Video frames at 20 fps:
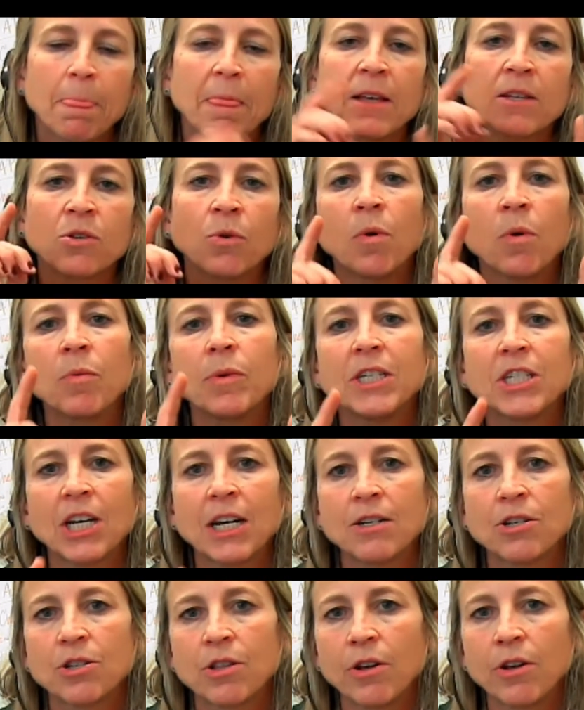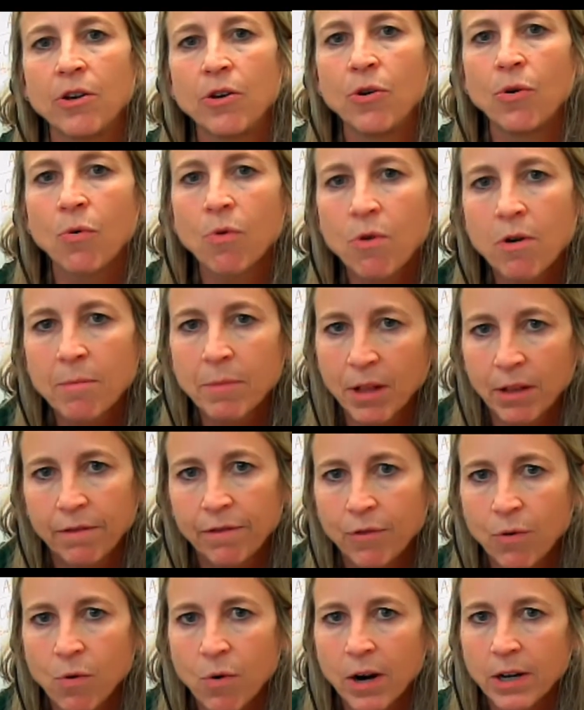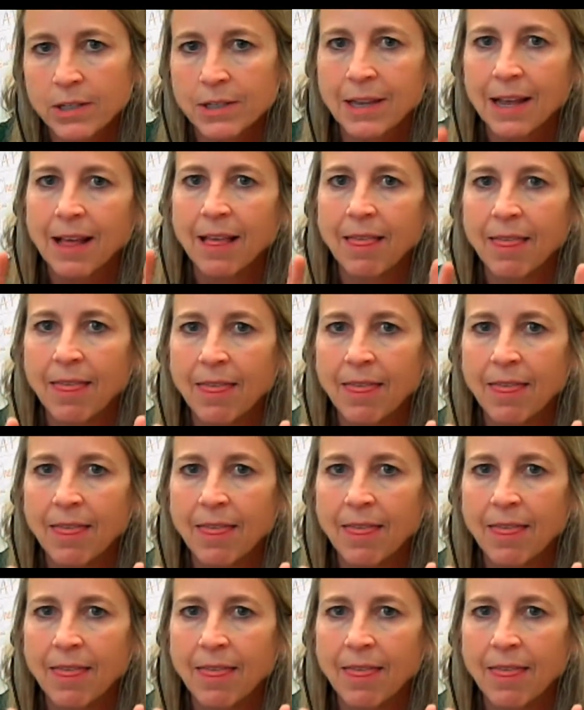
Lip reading: So when we change the normal force,